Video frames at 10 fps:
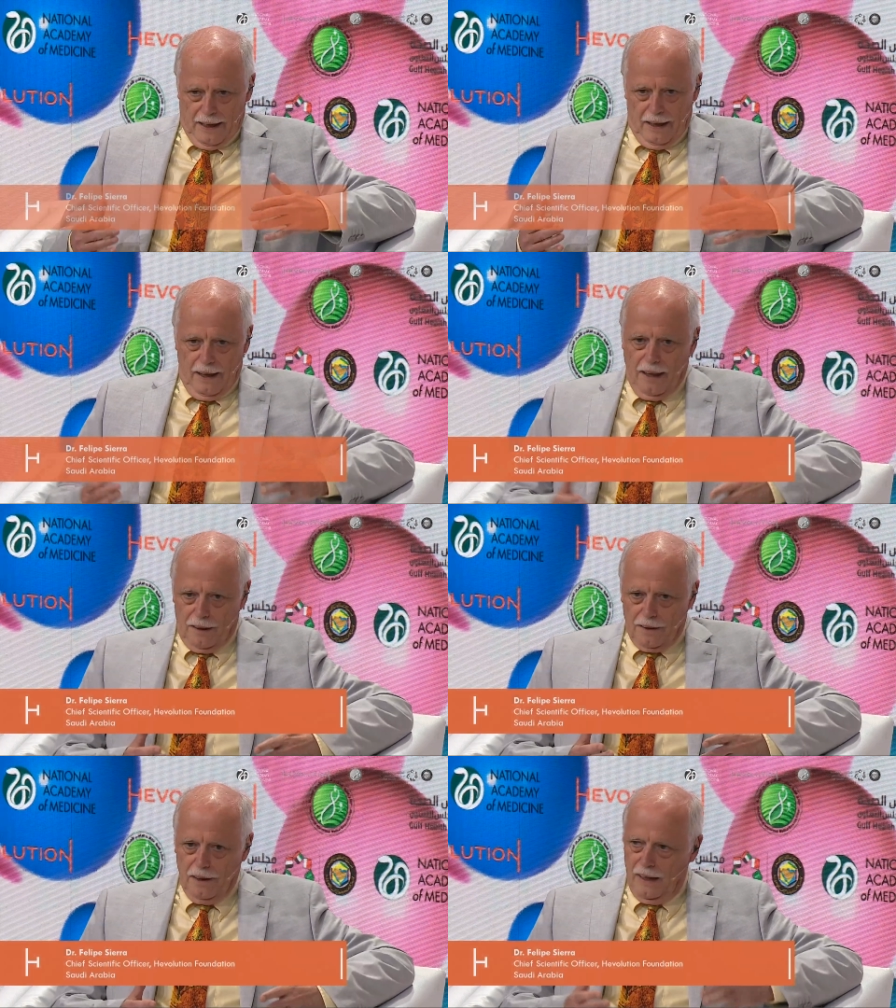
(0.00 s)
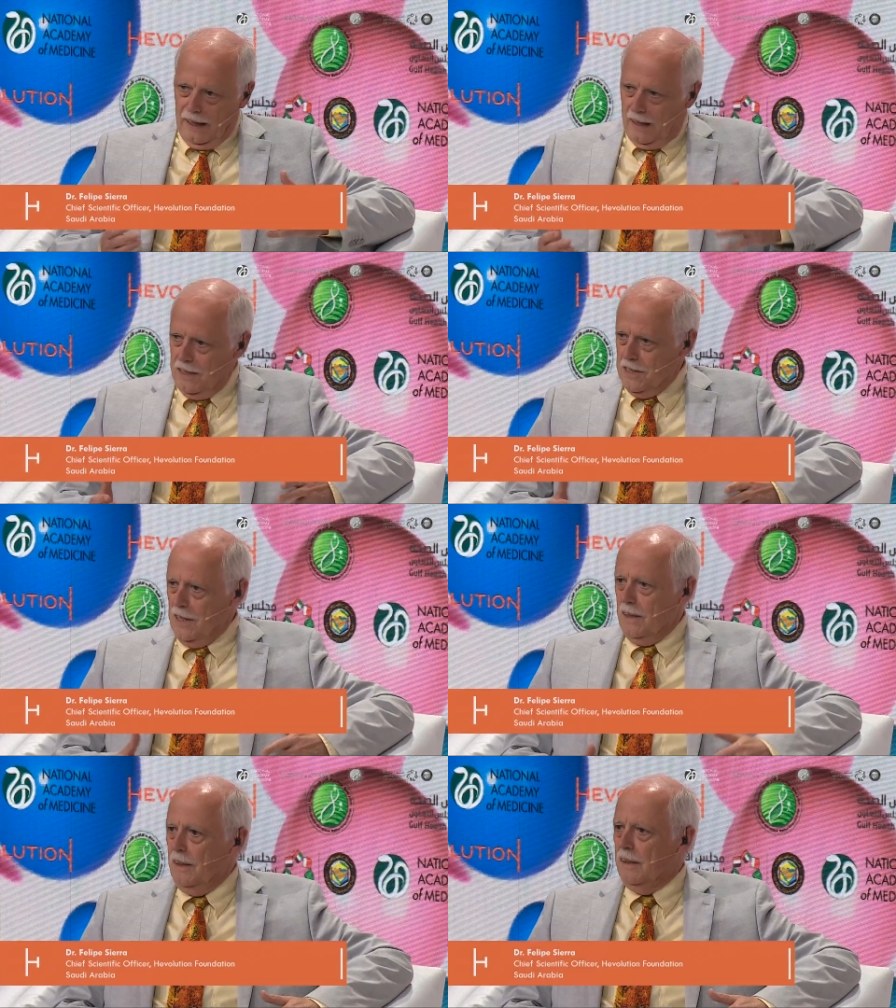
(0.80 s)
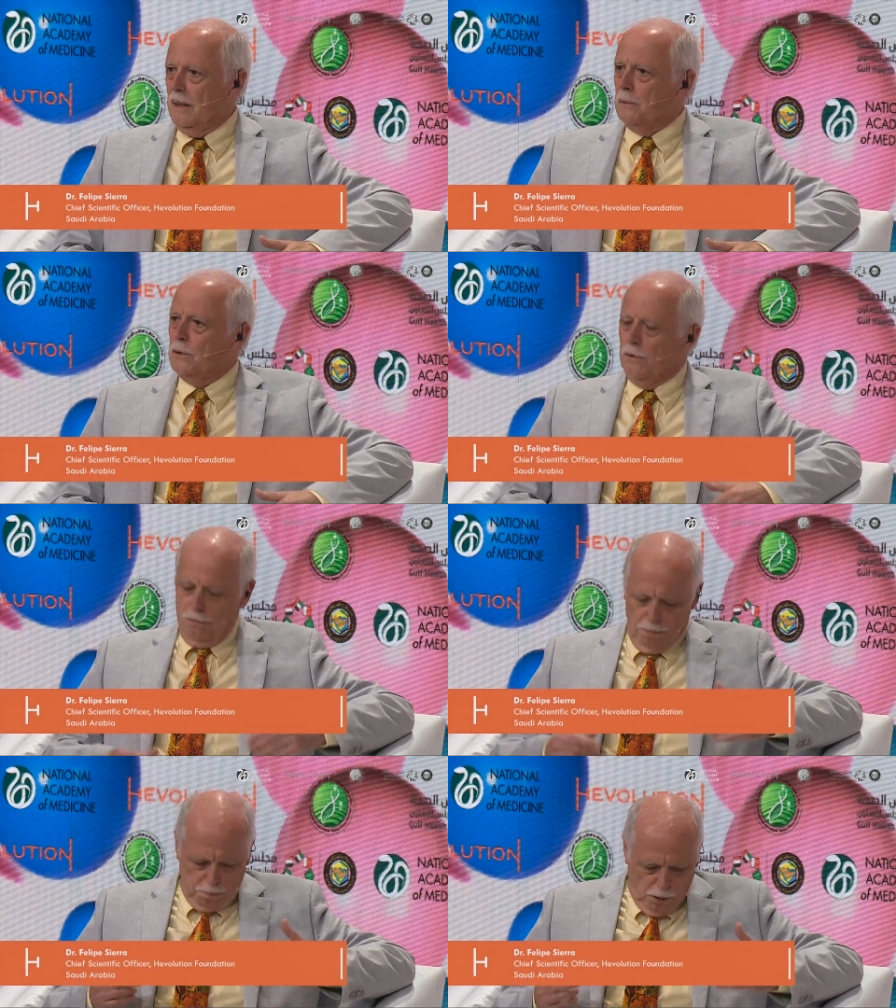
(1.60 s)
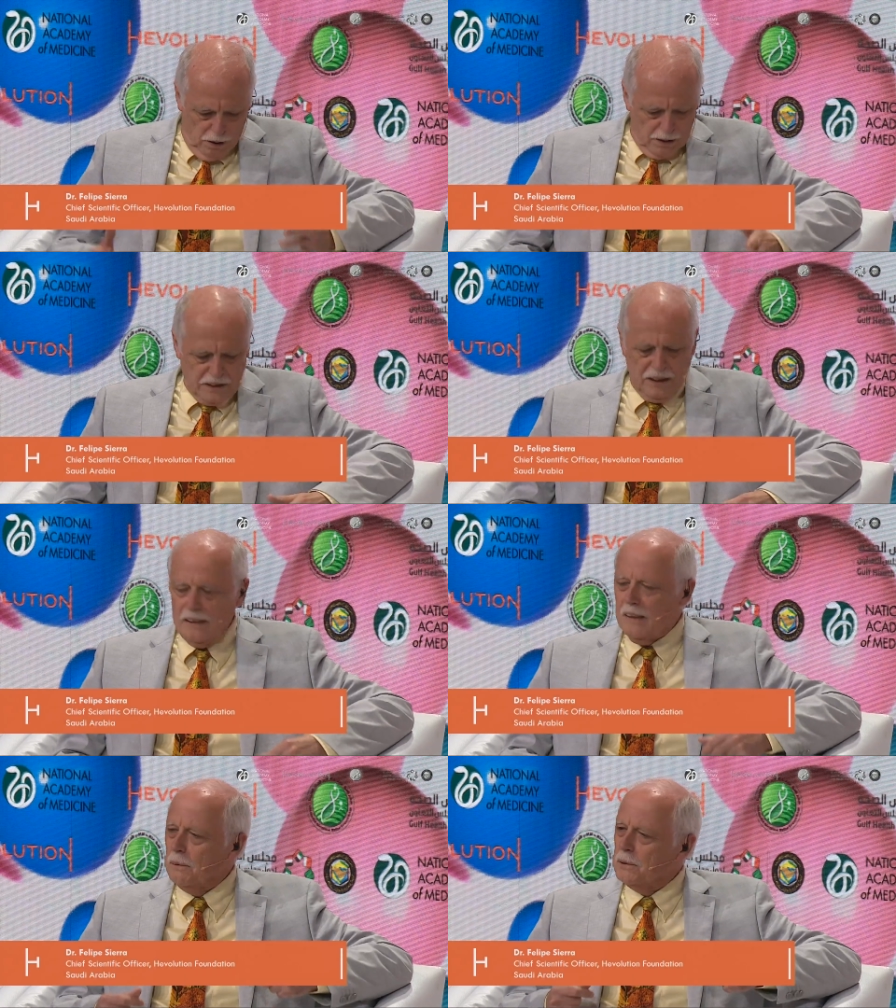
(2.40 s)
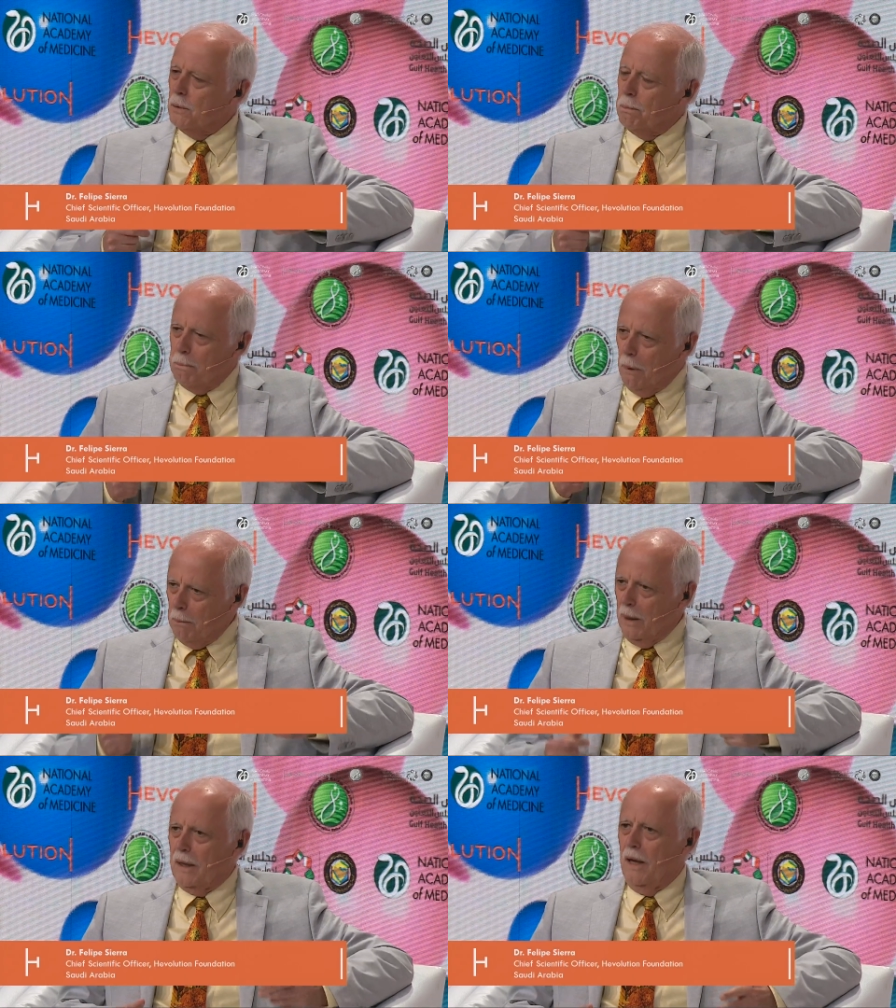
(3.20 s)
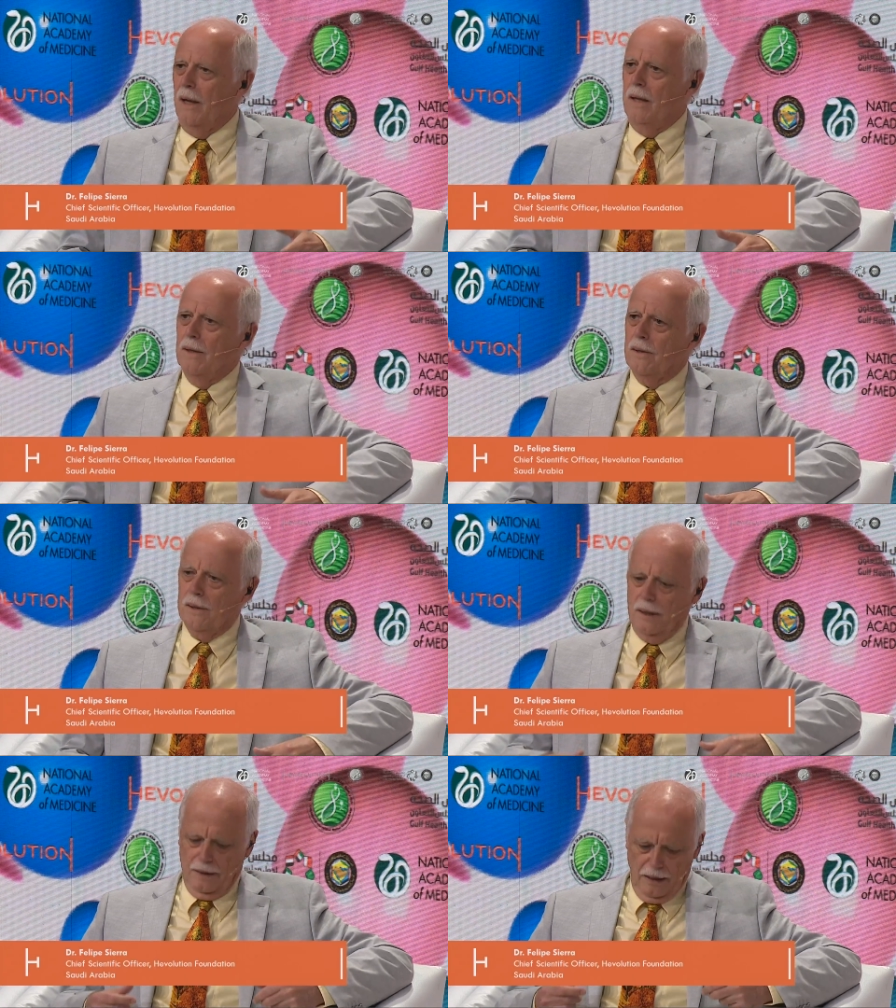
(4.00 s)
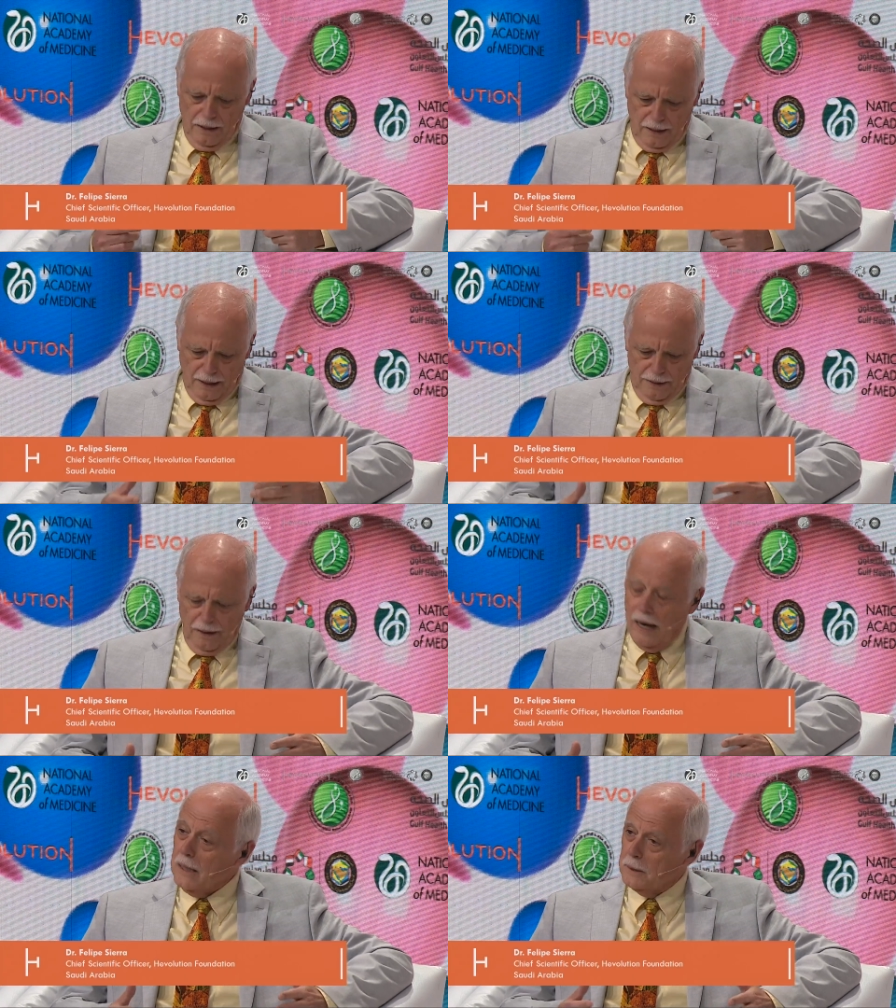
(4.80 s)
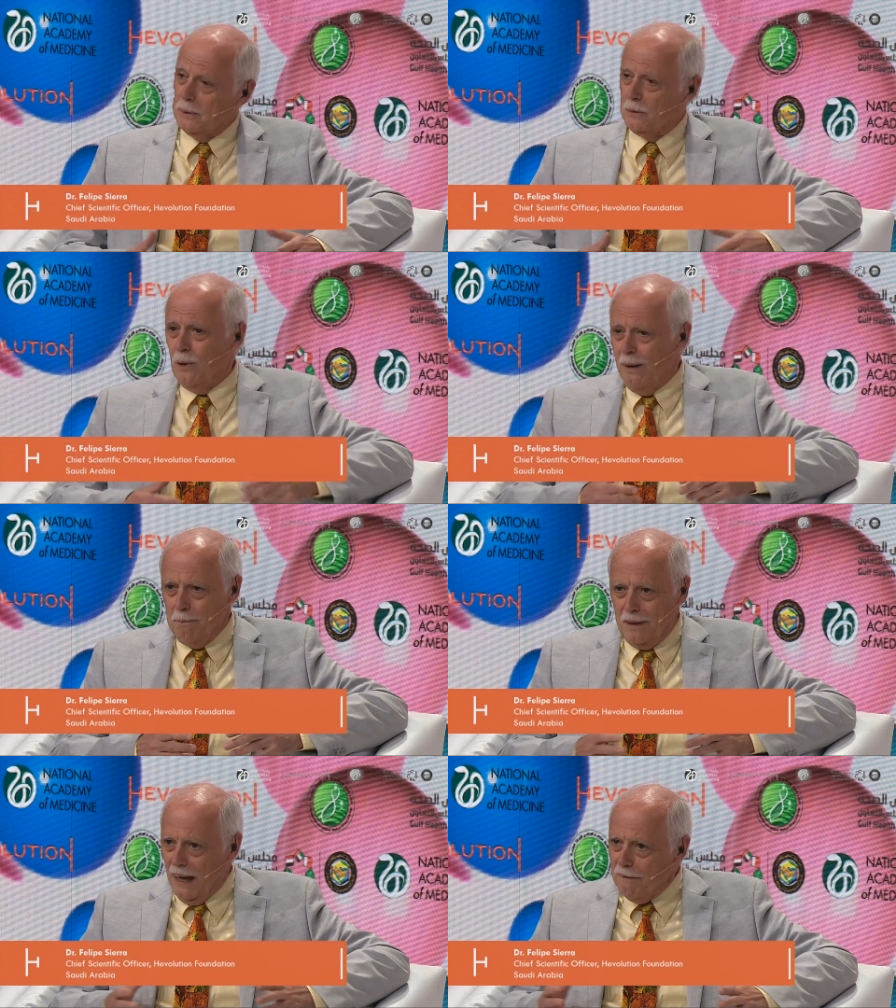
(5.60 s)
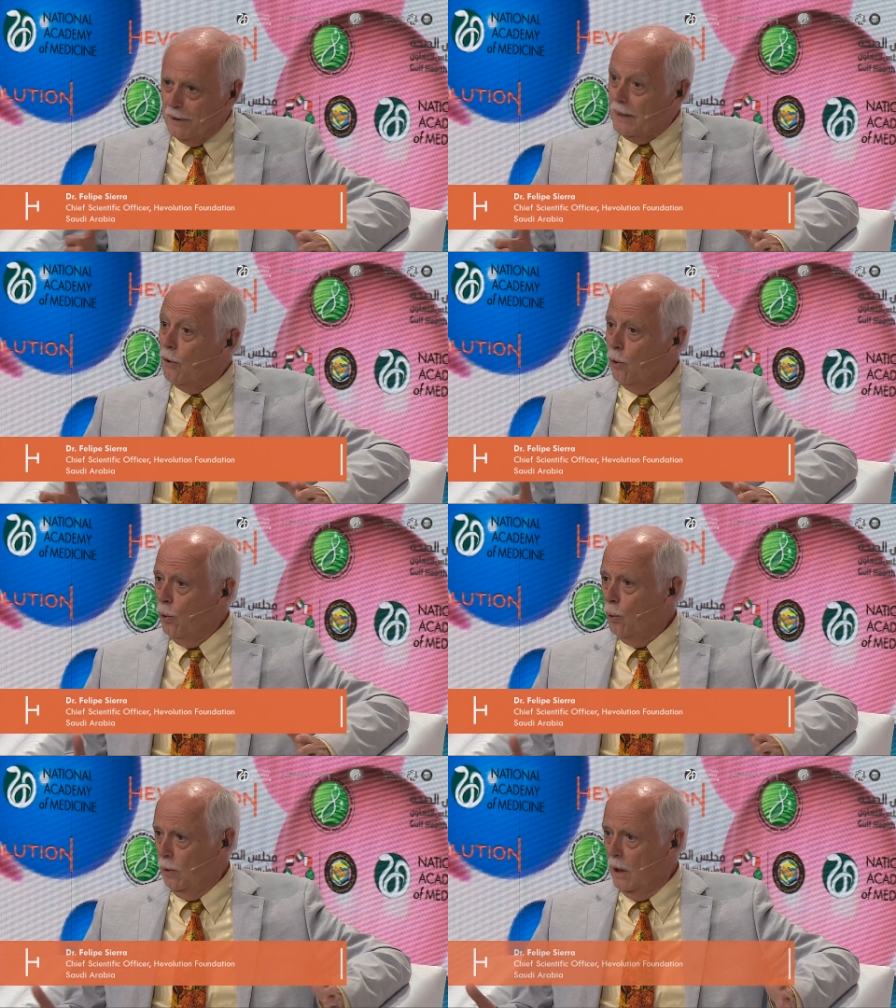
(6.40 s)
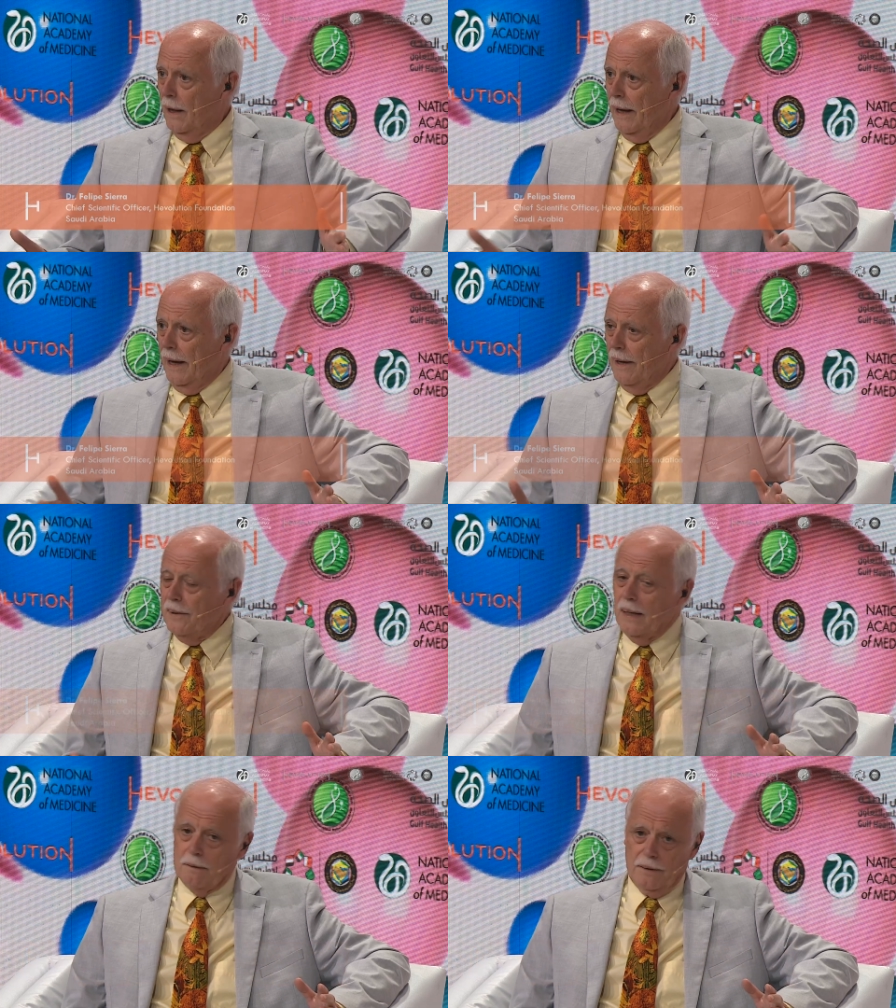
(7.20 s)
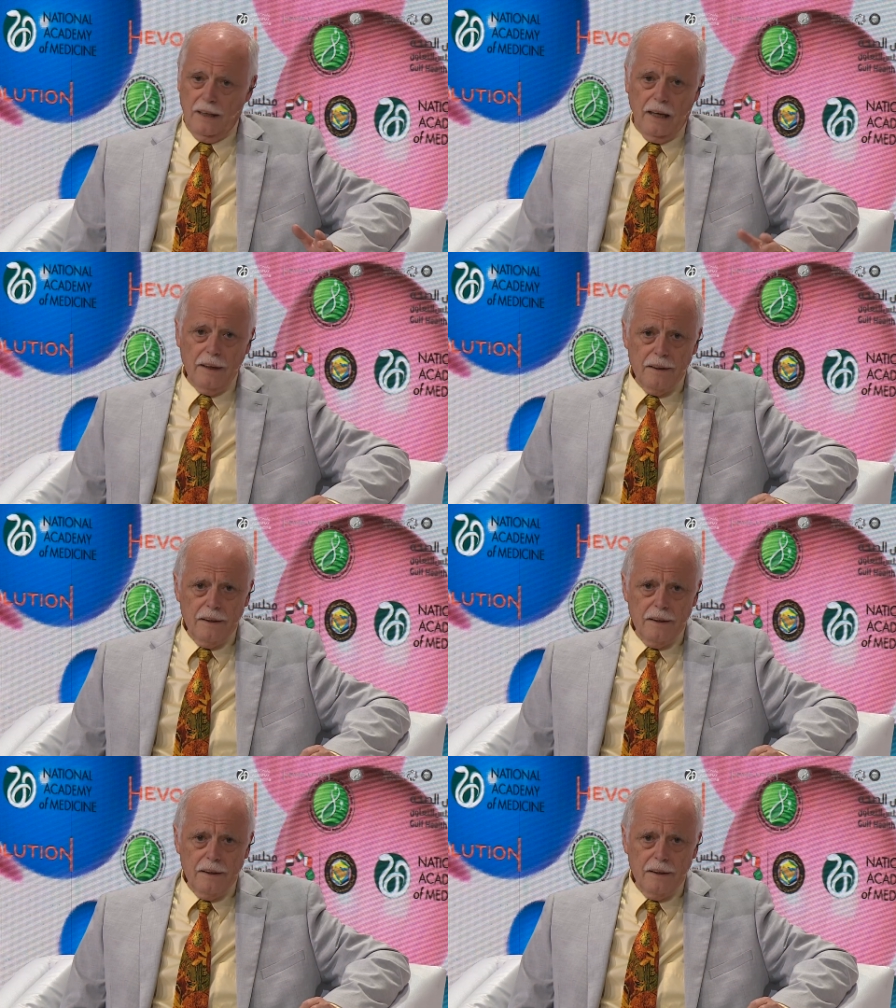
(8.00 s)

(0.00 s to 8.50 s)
healthy aging in terms of policy, in terms of public health, and other aspects. We have covered the whole area, really.